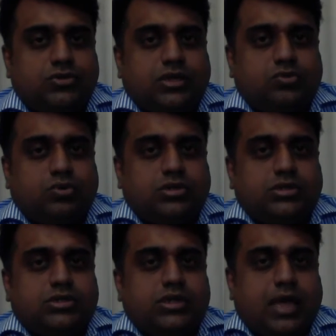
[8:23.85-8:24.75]
So that's
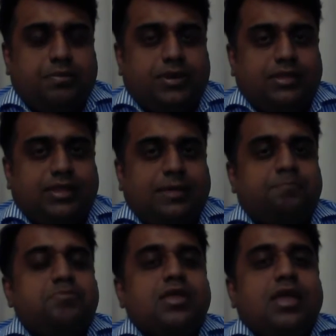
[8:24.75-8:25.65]
what is happening
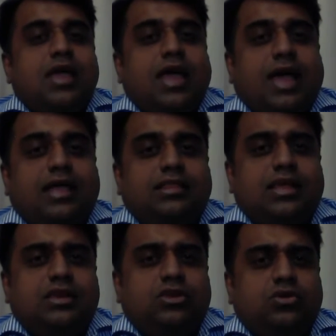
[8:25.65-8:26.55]
there.
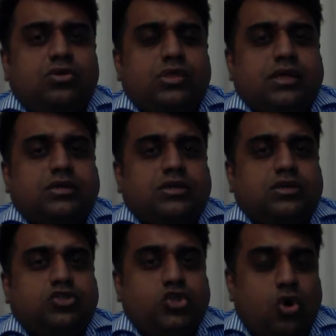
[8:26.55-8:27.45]
And then you know that
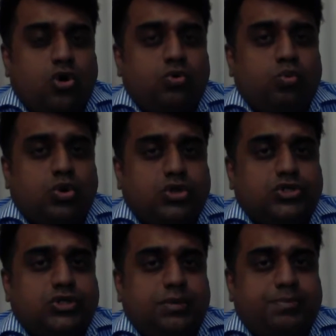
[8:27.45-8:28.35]
John
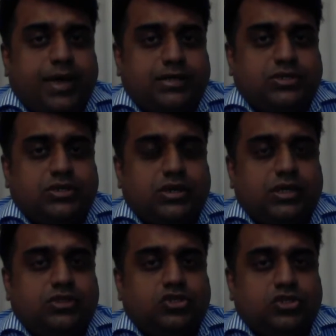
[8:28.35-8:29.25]
was the pastor
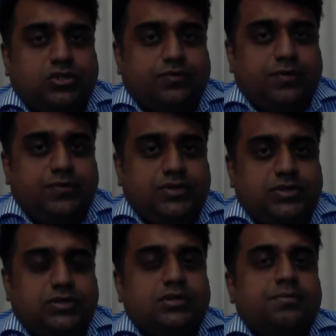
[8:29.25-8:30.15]
at the church of
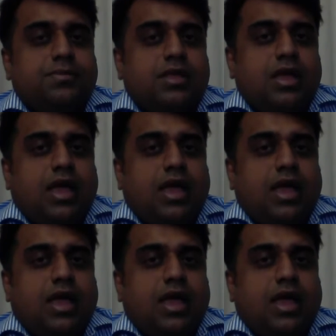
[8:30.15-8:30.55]
Ephesus.